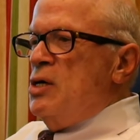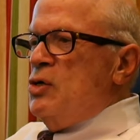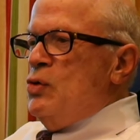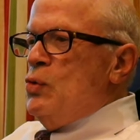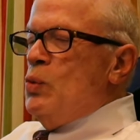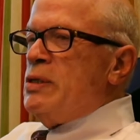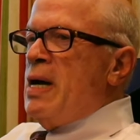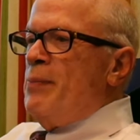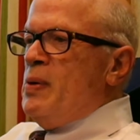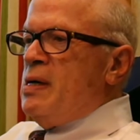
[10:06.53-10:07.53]
you would
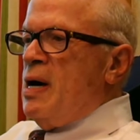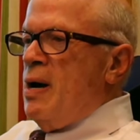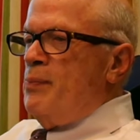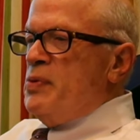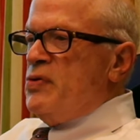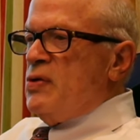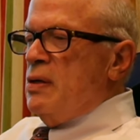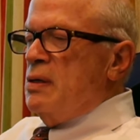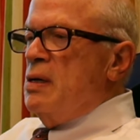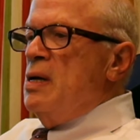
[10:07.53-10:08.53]
not be
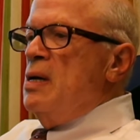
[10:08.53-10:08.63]
compensated.